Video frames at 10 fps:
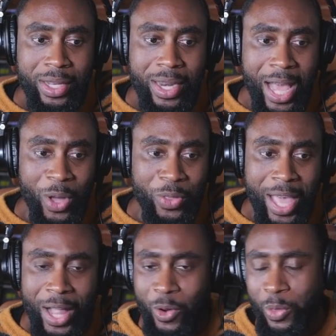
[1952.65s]
how the
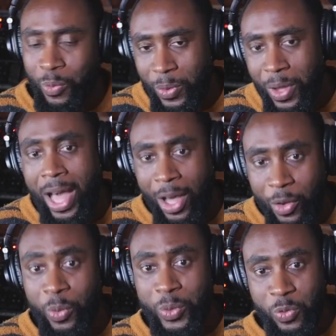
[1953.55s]

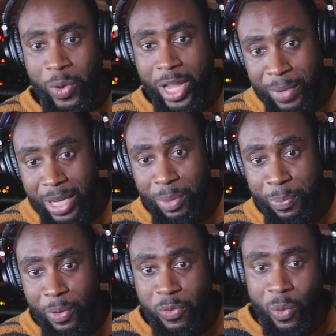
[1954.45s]
algorithm was recommending
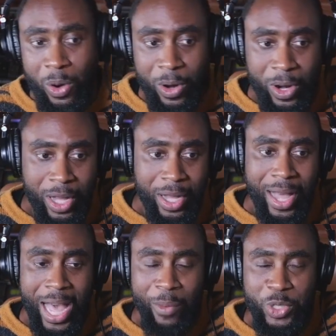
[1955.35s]
people for
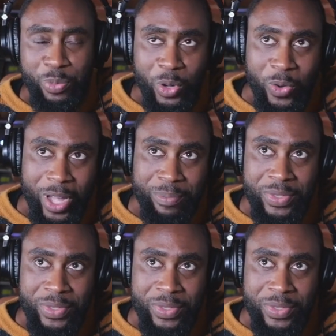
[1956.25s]
high risk programs.